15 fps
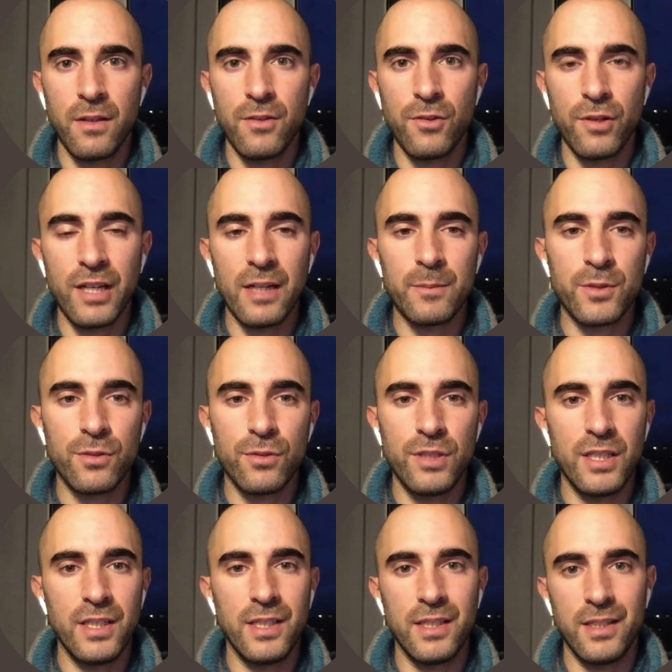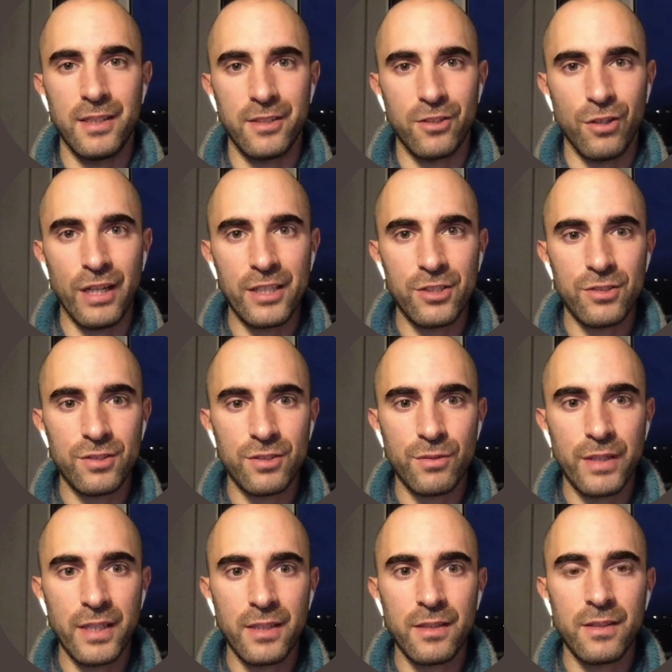You come to the collection
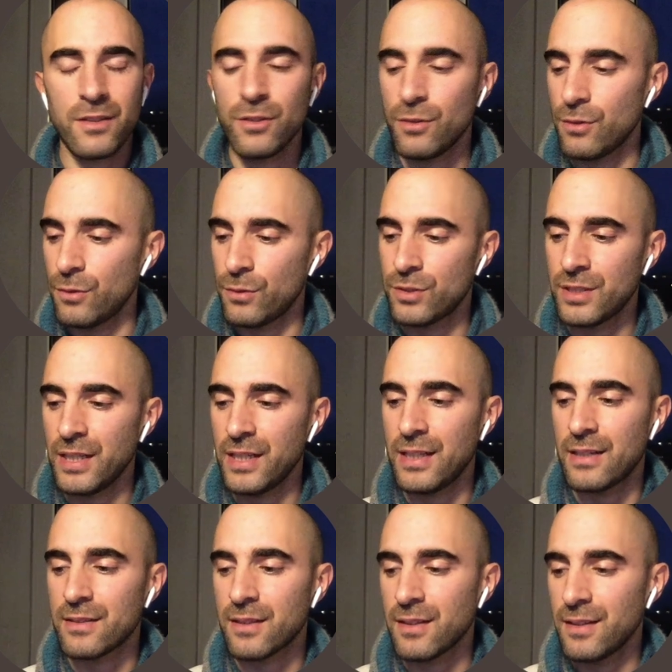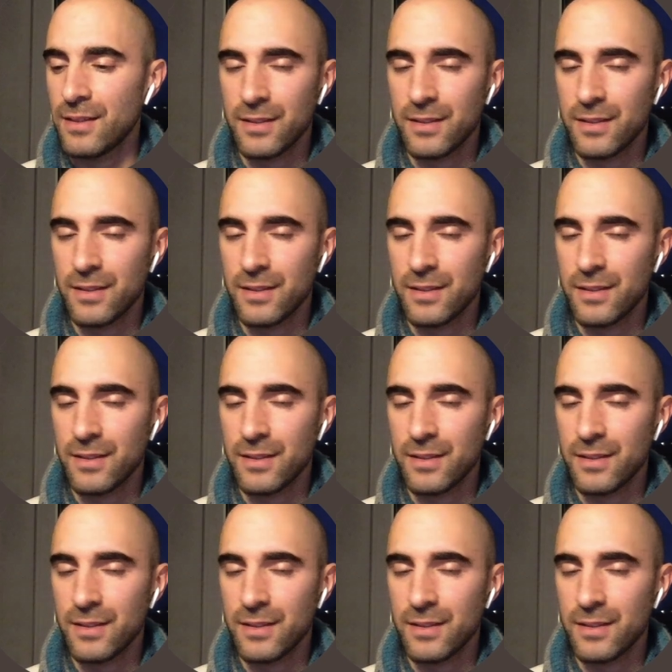screen, you see that